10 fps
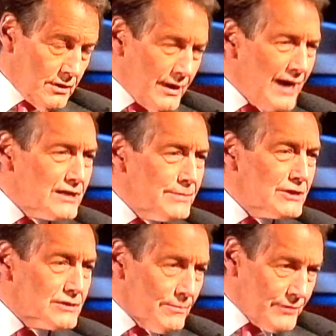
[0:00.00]
It had to
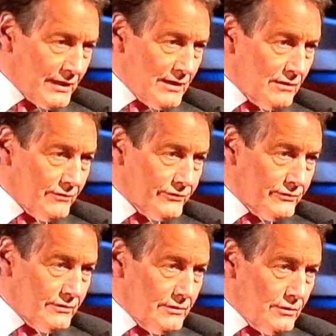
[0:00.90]
be something else.
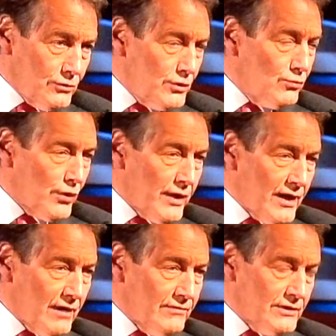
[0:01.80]
Yeah. You didn't want to
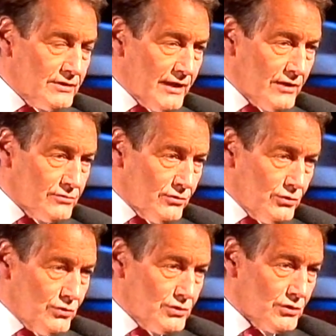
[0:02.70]
have his guest
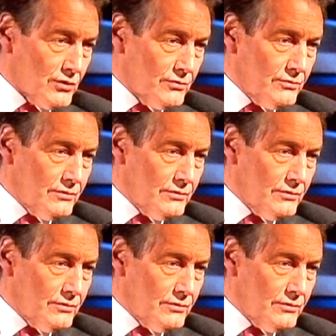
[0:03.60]
on your show.